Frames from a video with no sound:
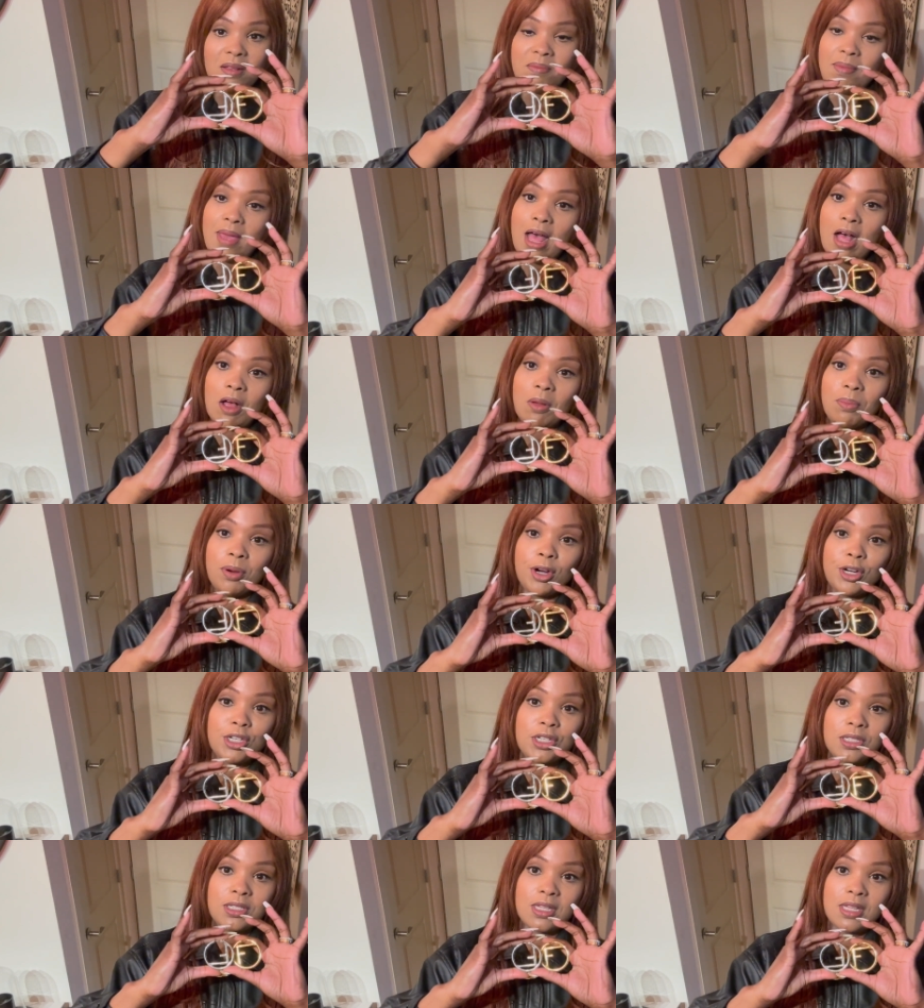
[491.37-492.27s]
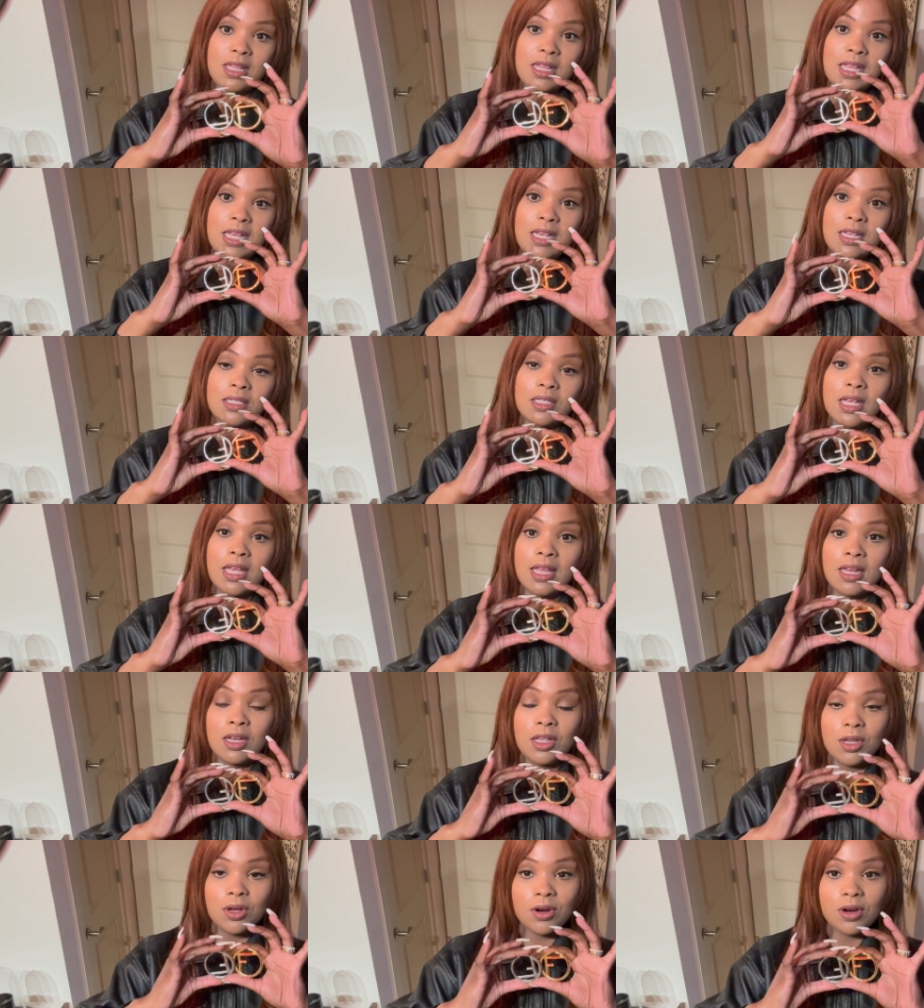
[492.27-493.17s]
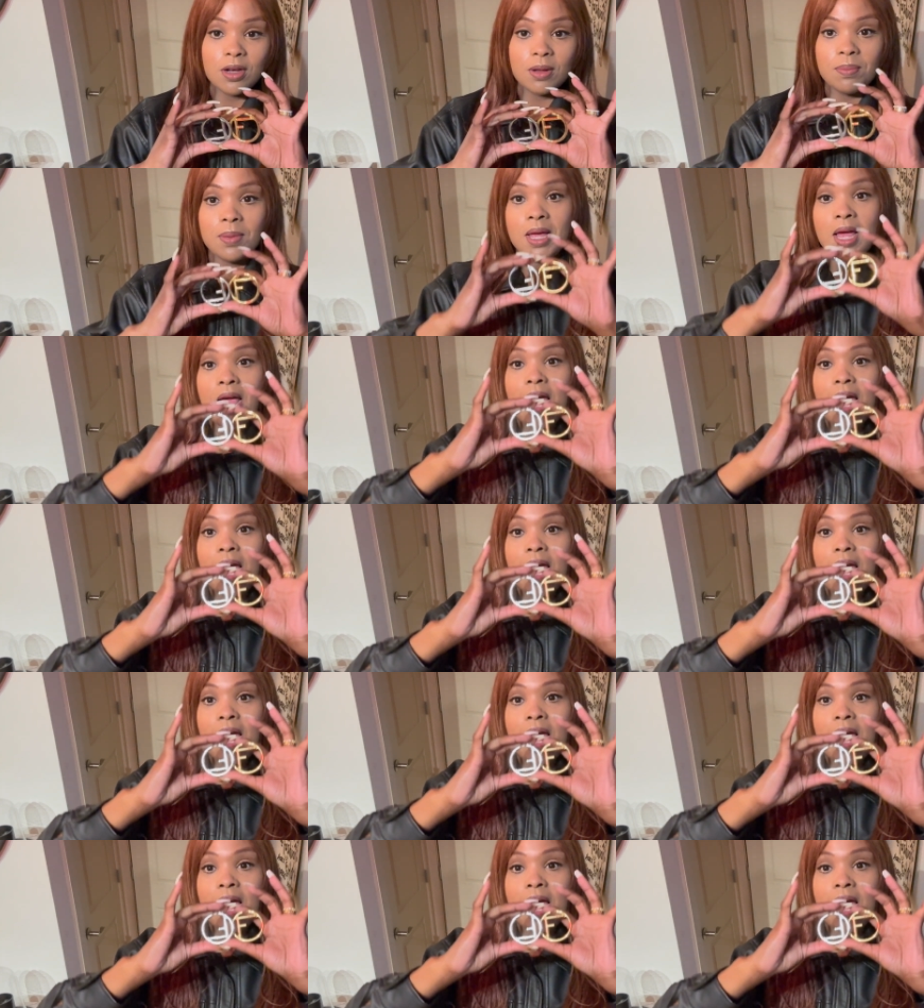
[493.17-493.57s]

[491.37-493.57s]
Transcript: amount purchasing these in Europe.